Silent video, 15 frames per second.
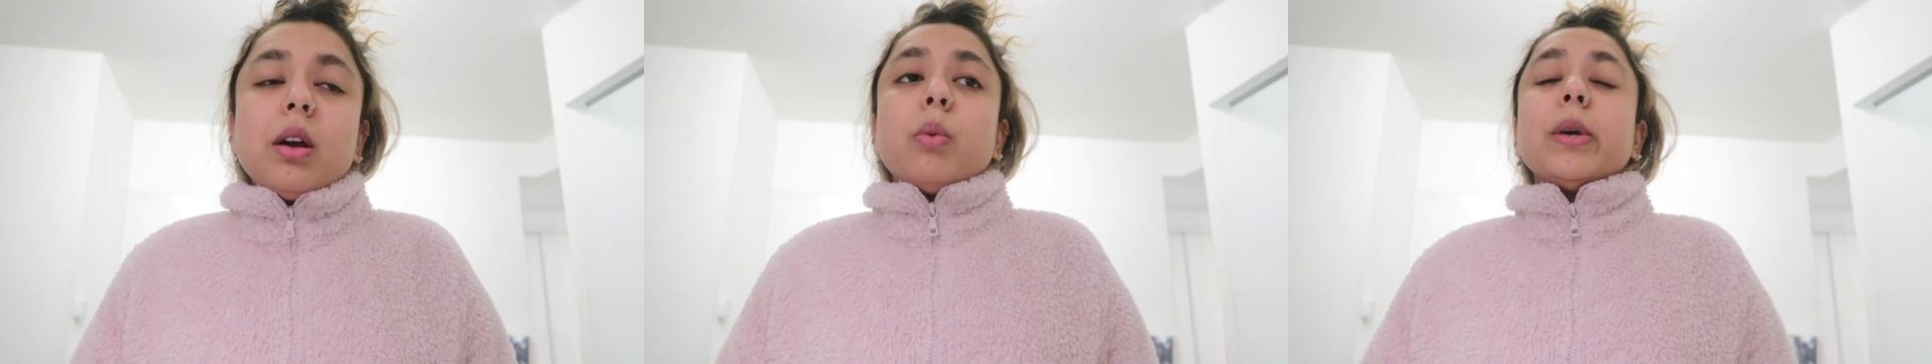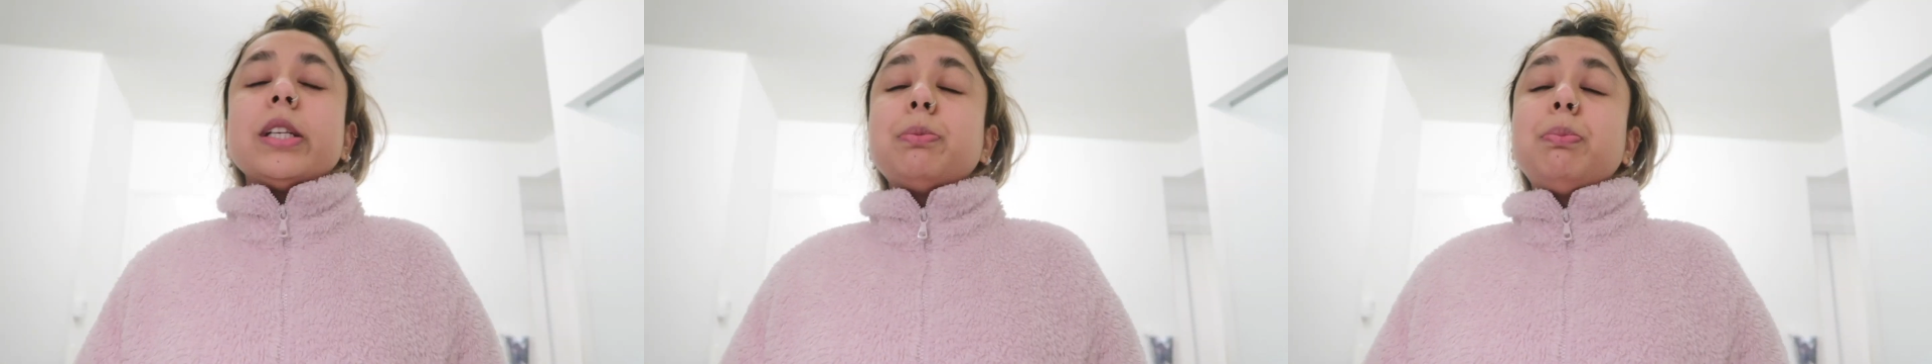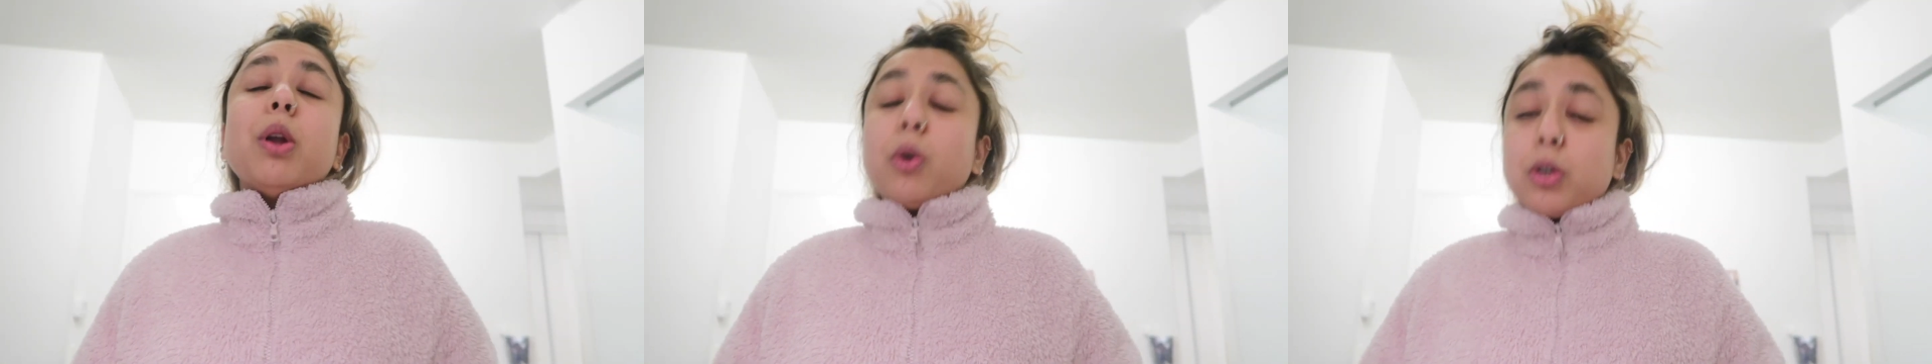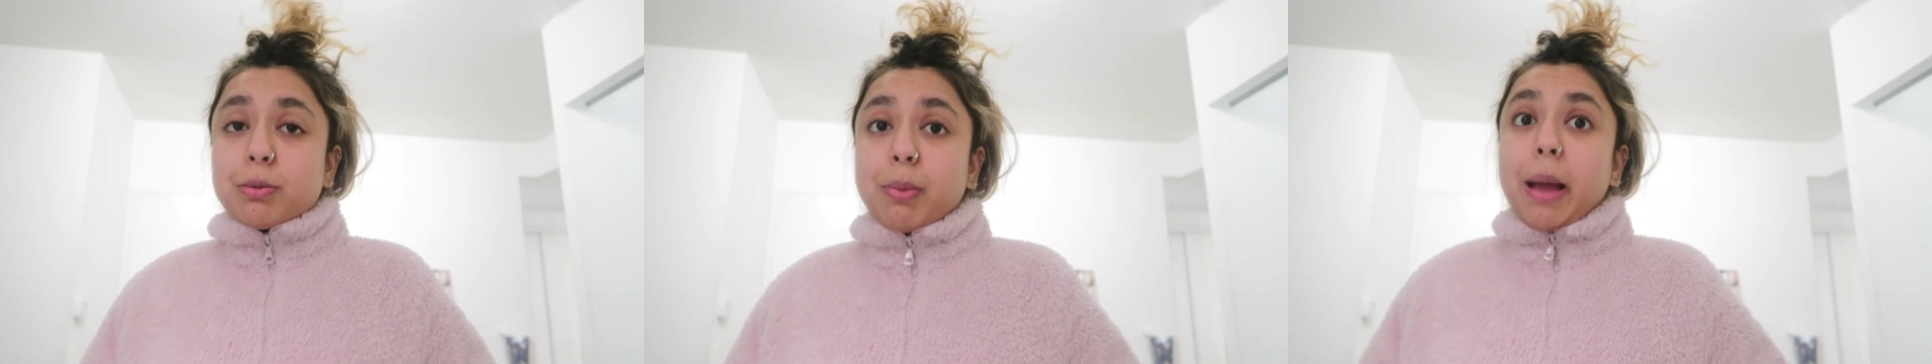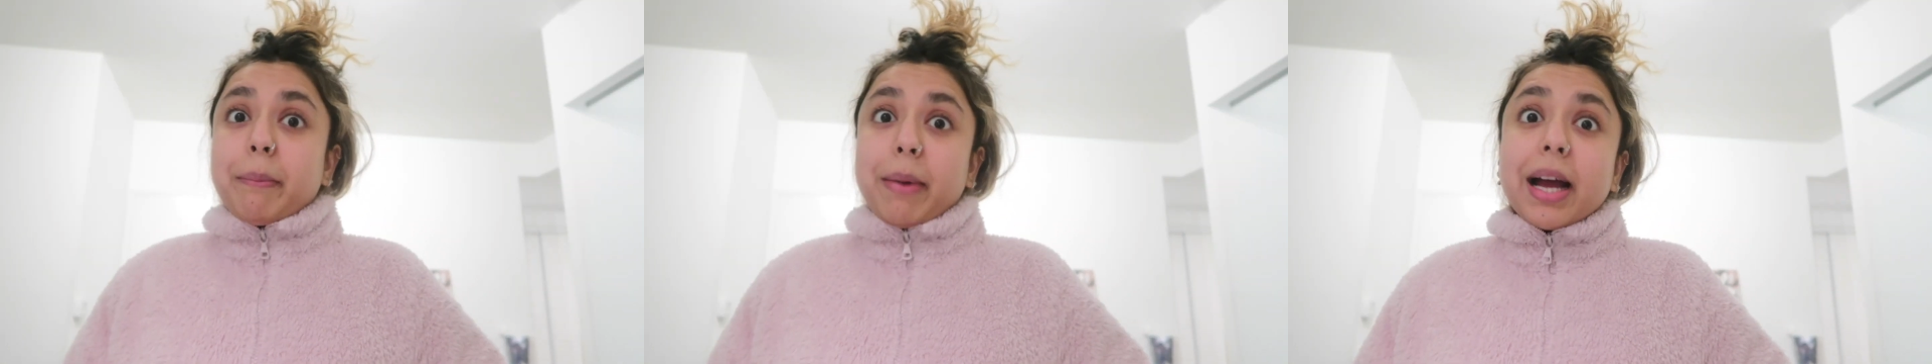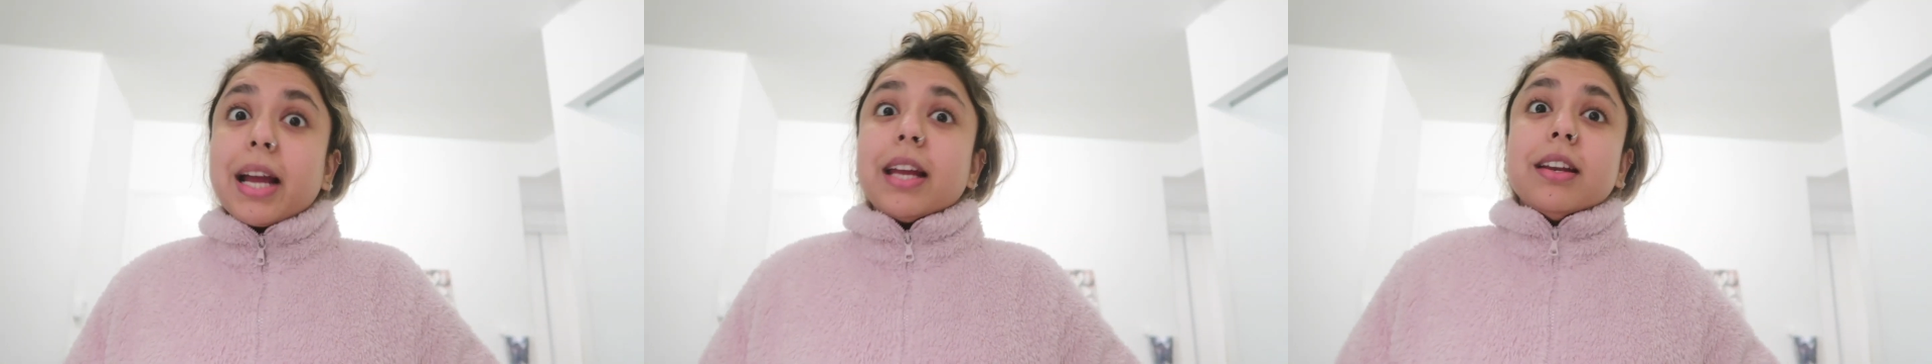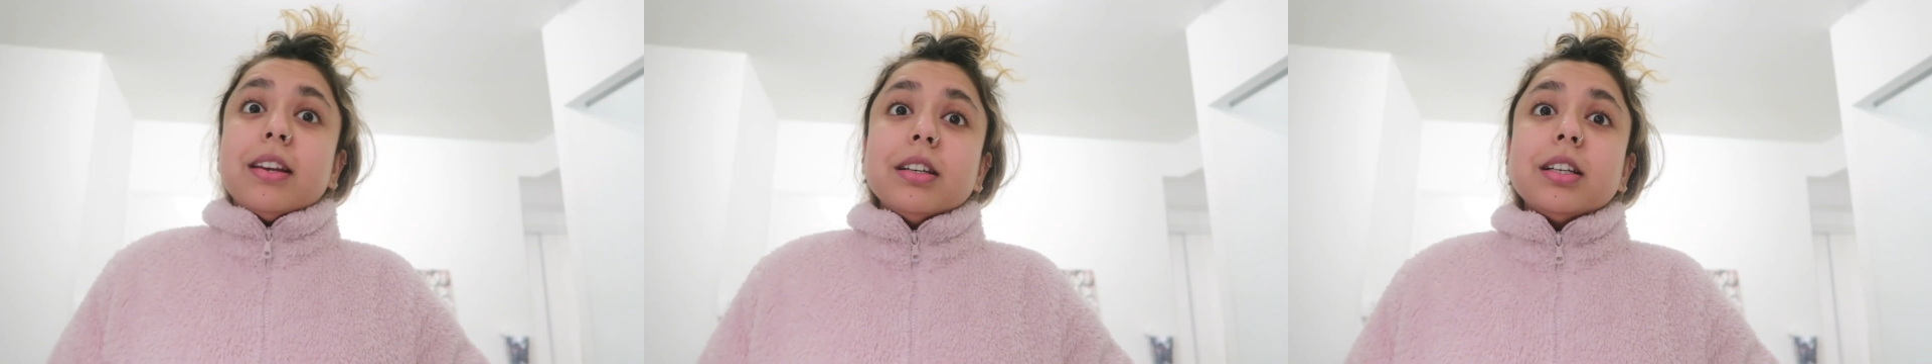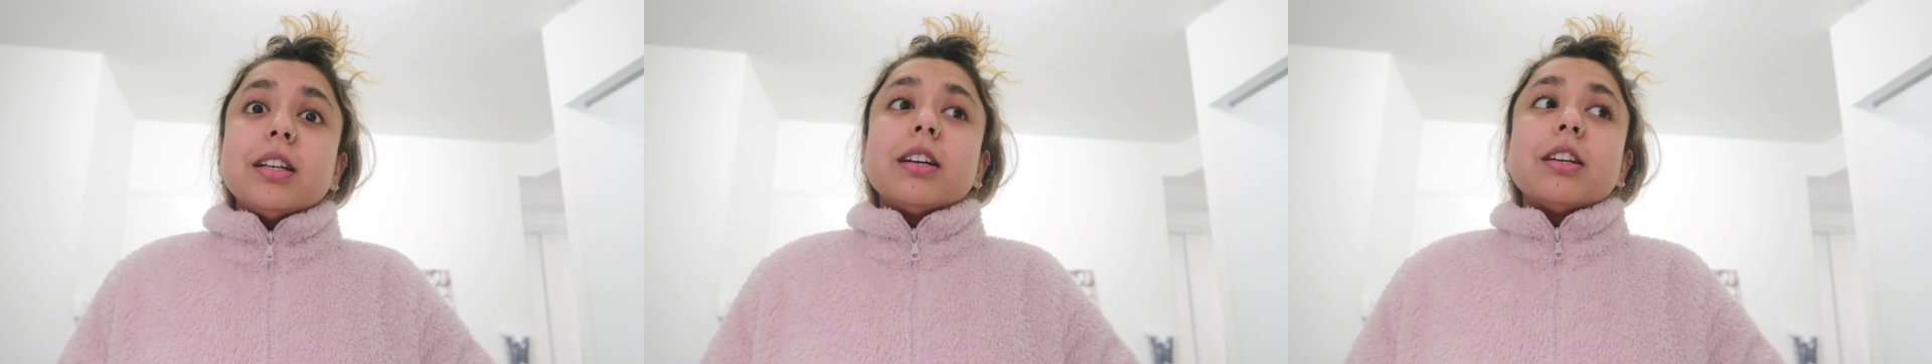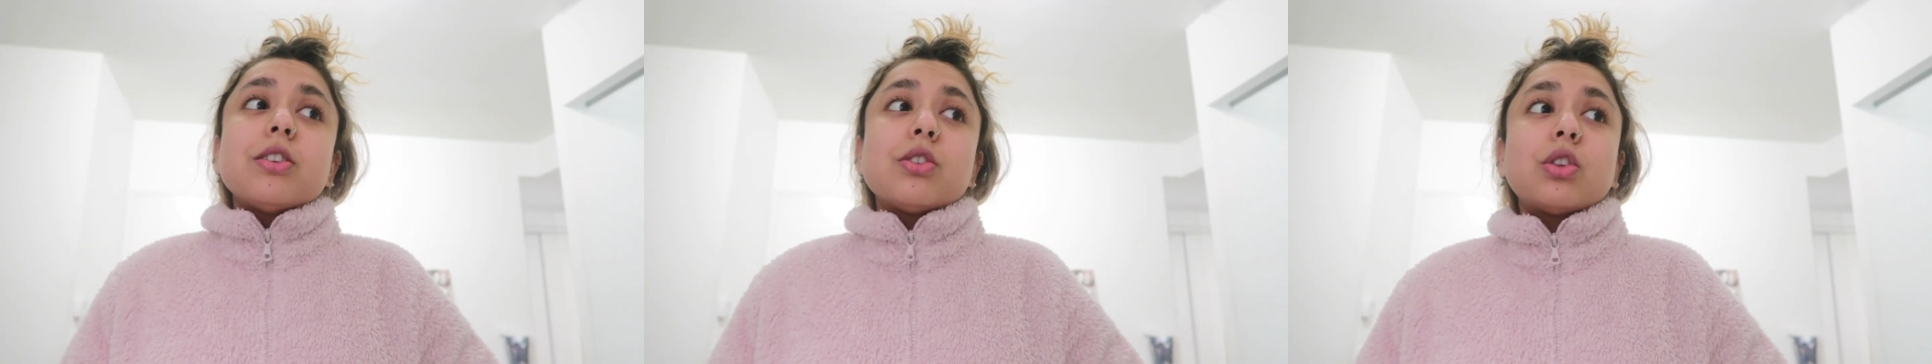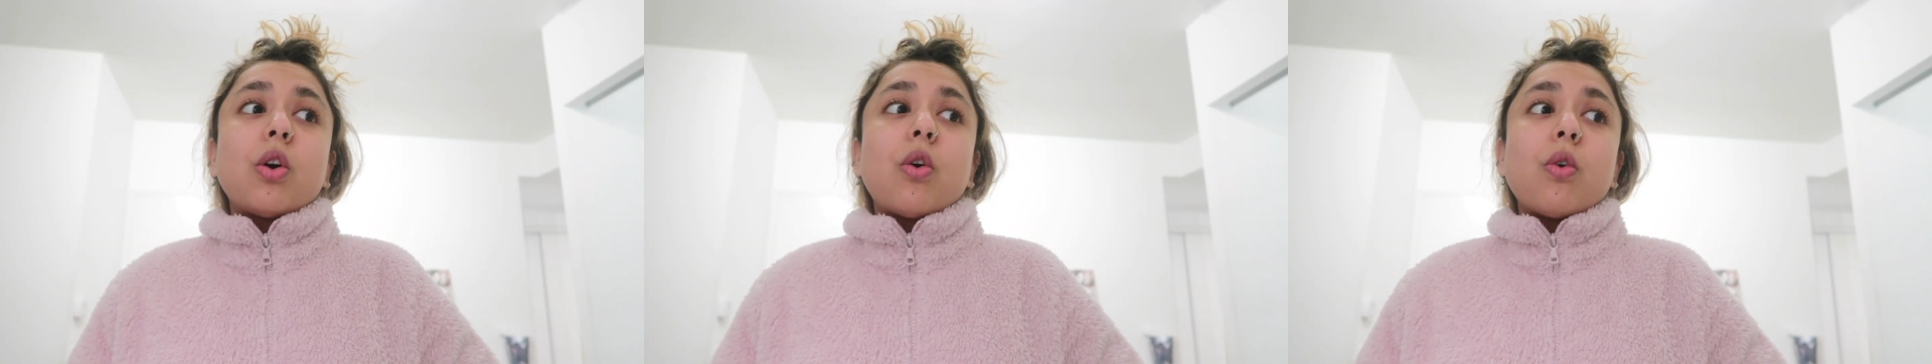which blows my mind.
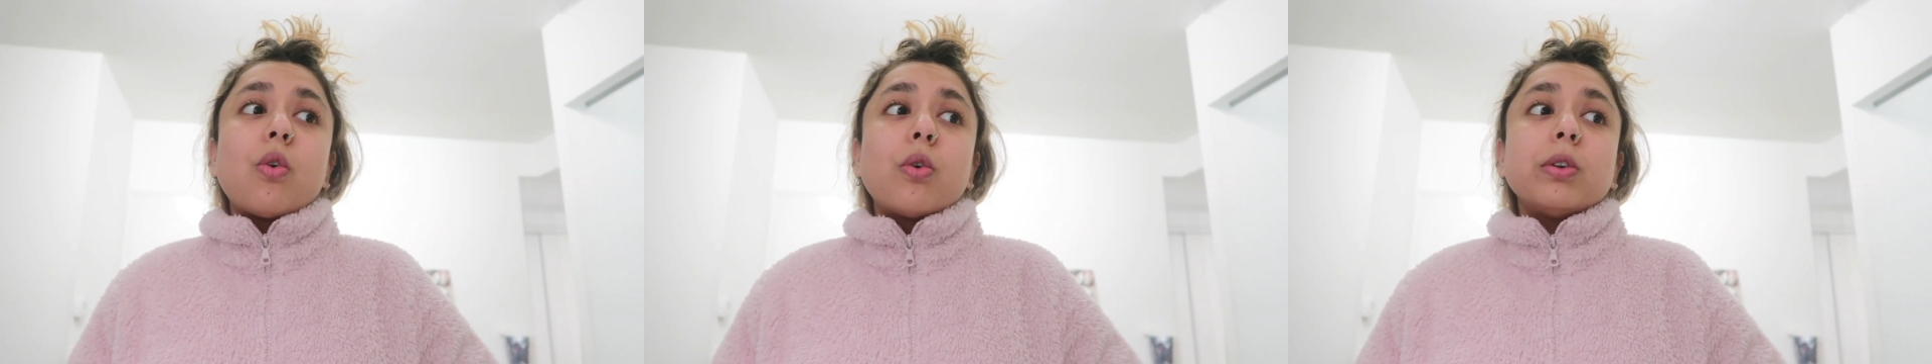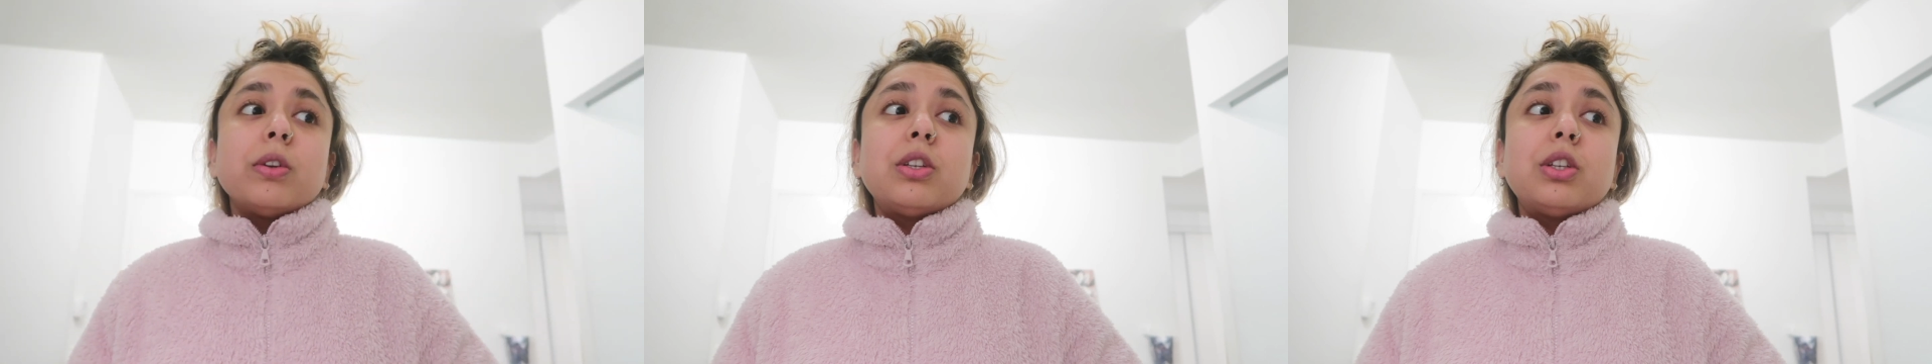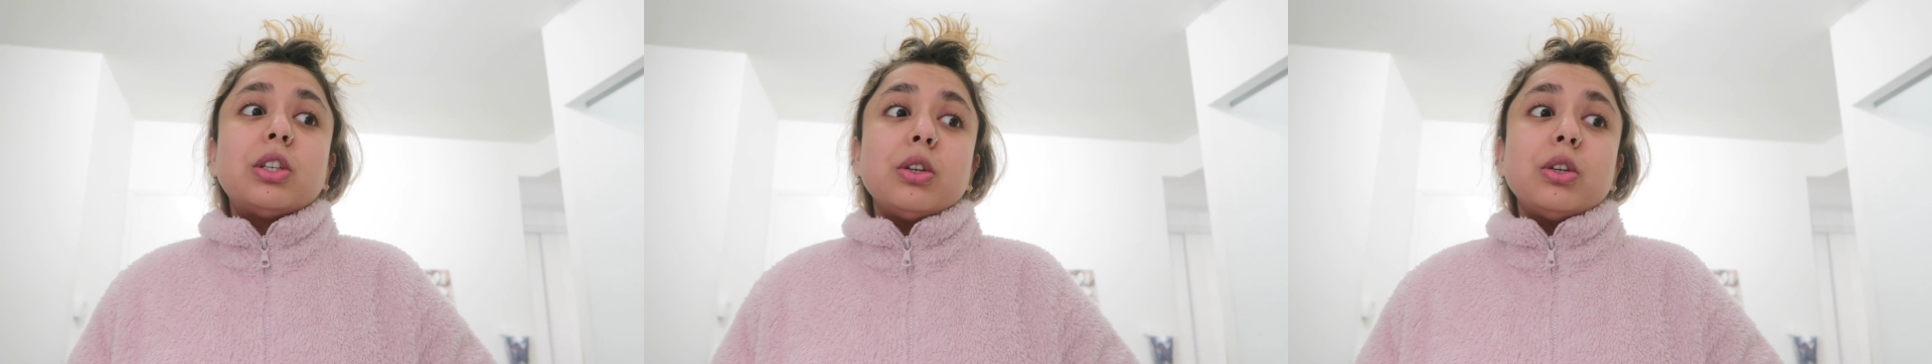So